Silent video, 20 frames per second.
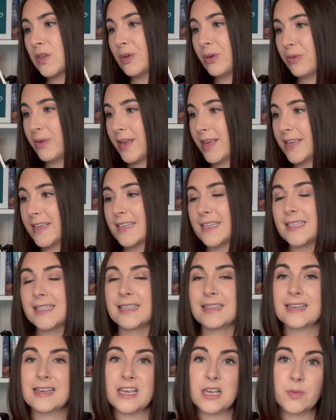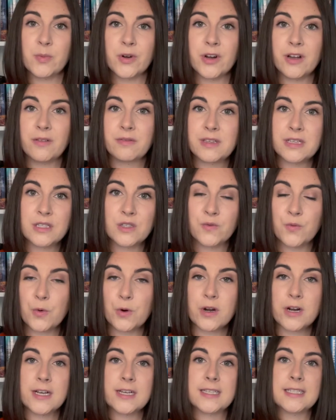who is the keeper of this
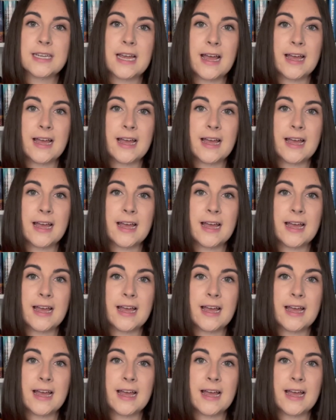forest,